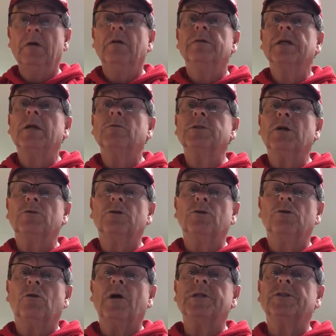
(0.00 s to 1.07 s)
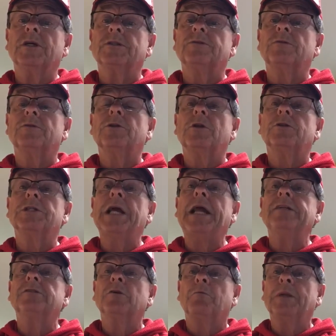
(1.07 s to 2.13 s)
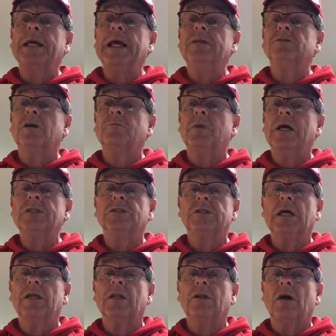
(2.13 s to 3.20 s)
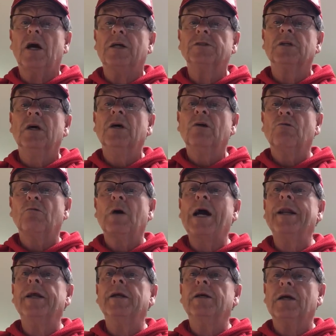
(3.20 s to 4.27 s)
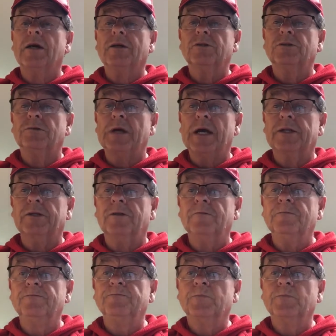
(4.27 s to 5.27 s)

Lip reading: then I was out to Dorchester to change the blades on my son-in-law's riding garden tractor.